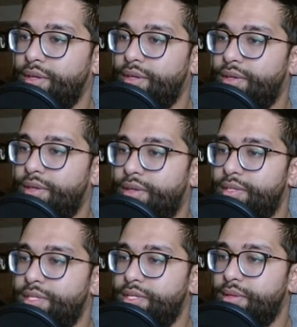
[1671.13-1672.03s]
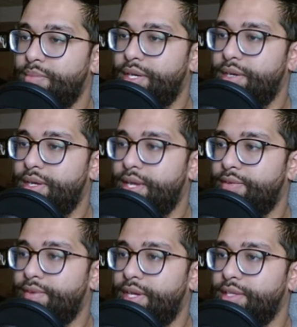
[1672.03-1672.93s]
Honestly, they might not
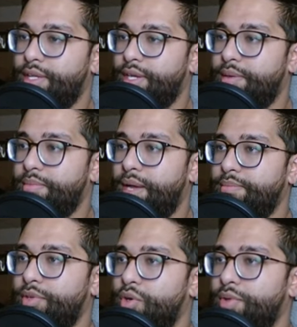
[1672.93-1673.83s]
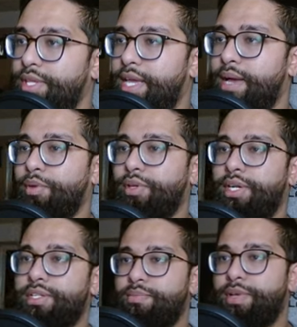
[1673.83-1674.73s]
have anything. I'm, I'm going with a gamble here.
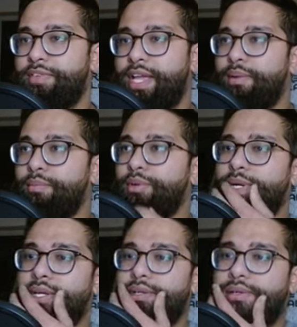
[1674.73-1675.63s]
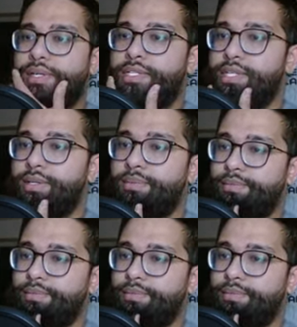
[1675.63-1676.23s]
There's a bit of a gamble, but let's see.